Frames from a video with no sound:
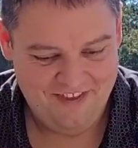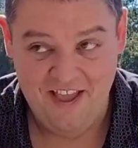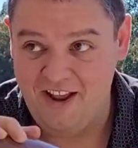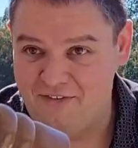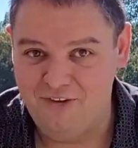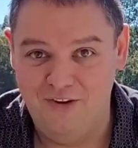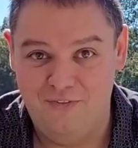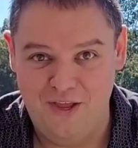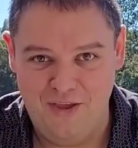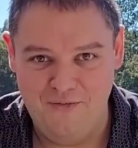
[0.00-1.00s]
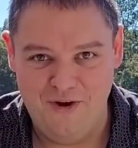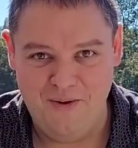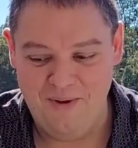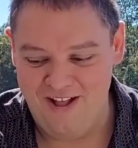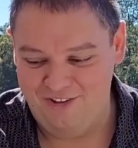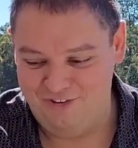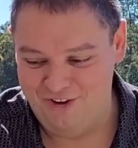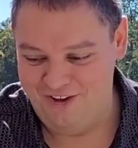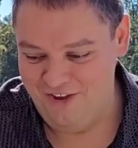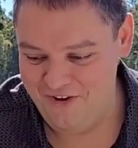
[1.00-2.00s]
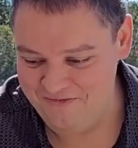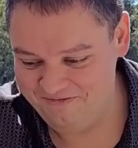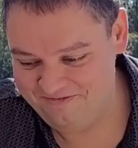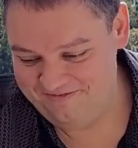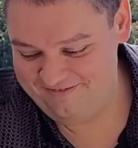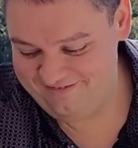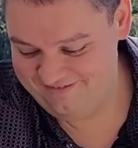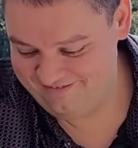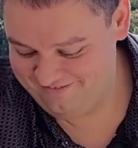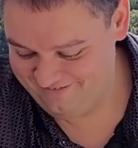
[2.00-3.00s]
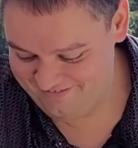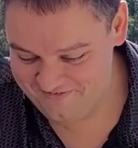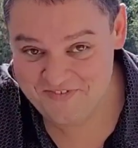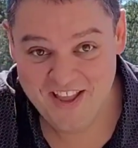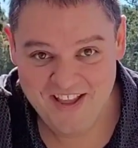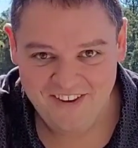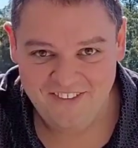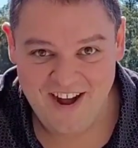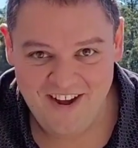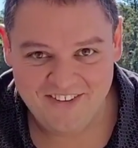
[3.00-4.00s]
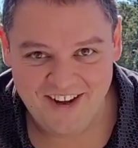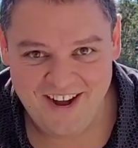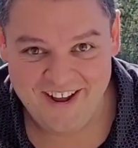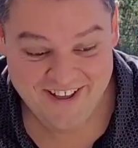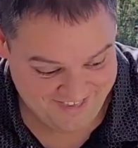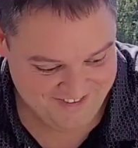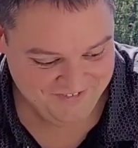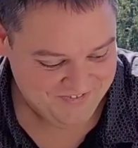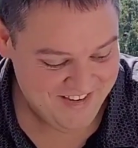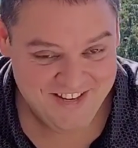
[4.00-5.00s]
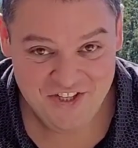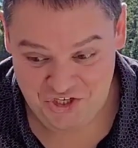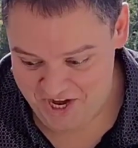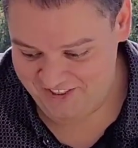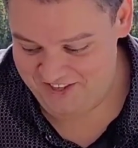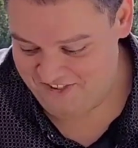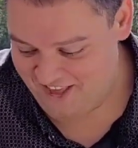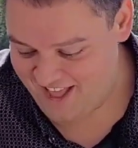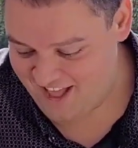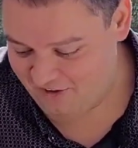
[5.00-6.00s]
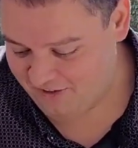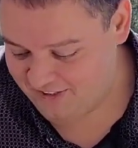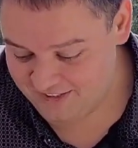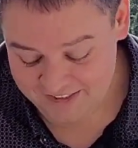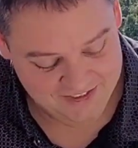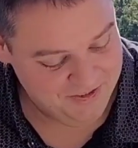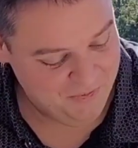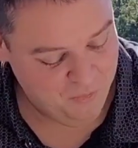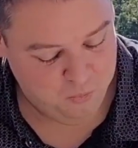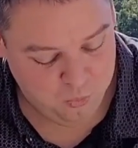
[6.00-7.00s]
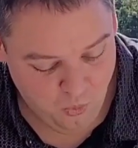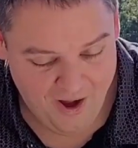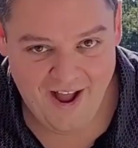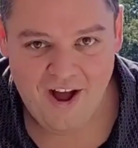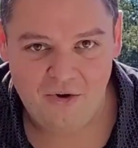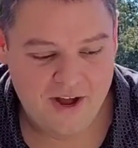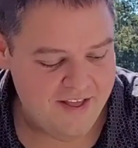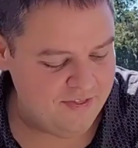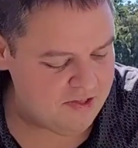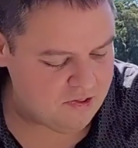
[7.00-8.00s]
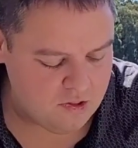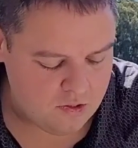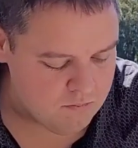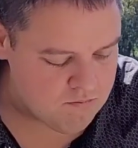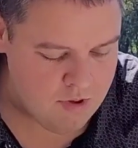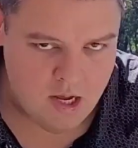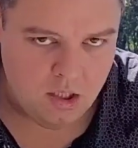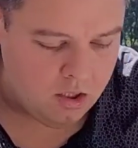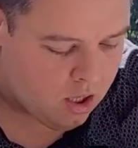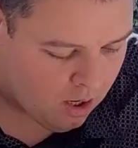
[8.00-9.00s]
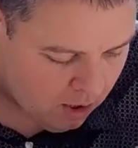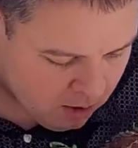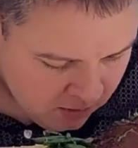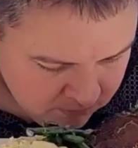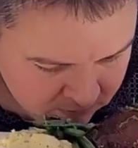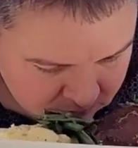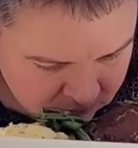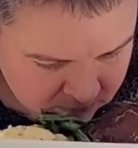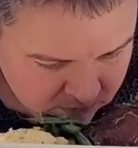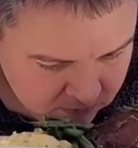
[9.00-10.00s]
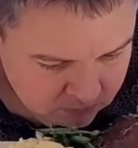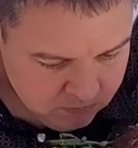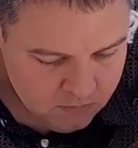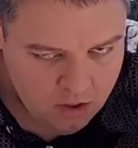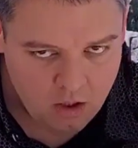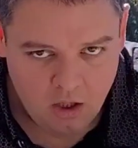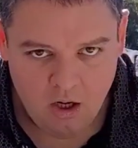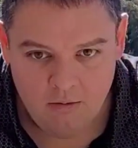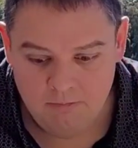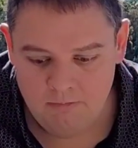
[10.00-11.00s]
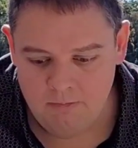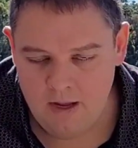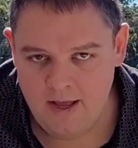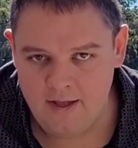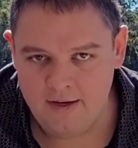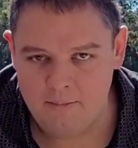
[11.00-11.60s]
Excellent. Thank you very much. Thank you. Wow, guys. Check this out. Wow. And the smell. Oh, man.